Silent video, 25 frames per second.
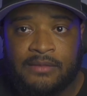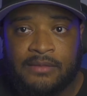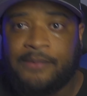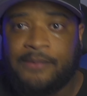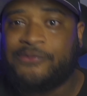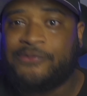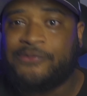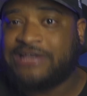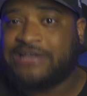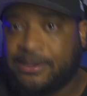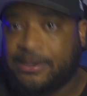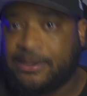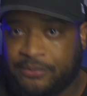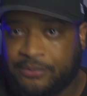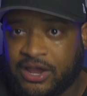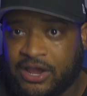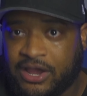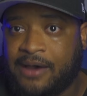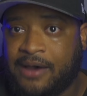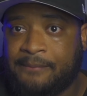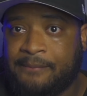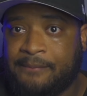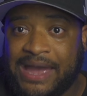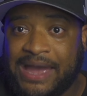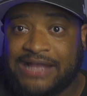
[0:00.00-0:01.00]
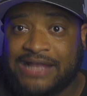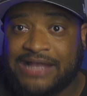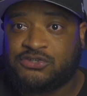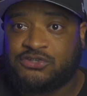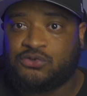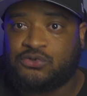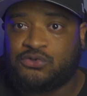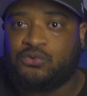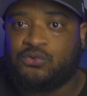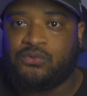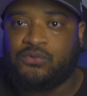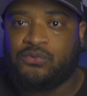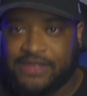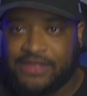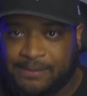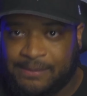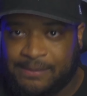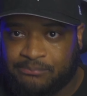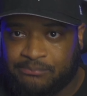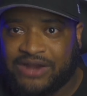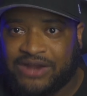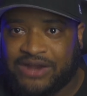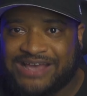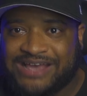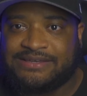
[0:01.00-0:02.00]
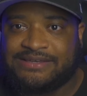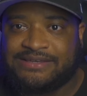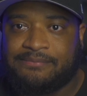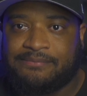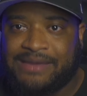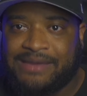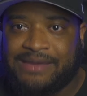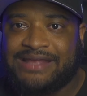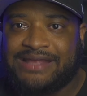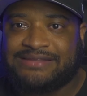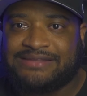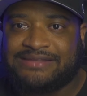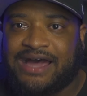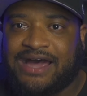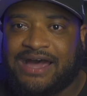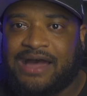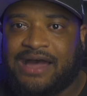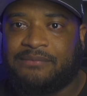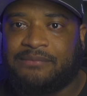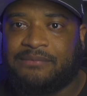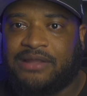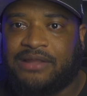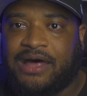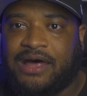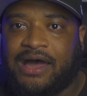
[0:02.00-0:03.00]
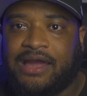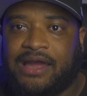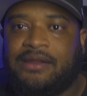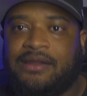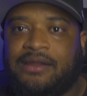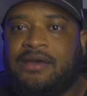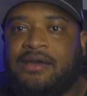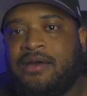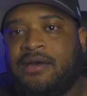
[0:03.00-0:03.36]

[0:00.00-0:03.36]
was able to come back to the present main timeline,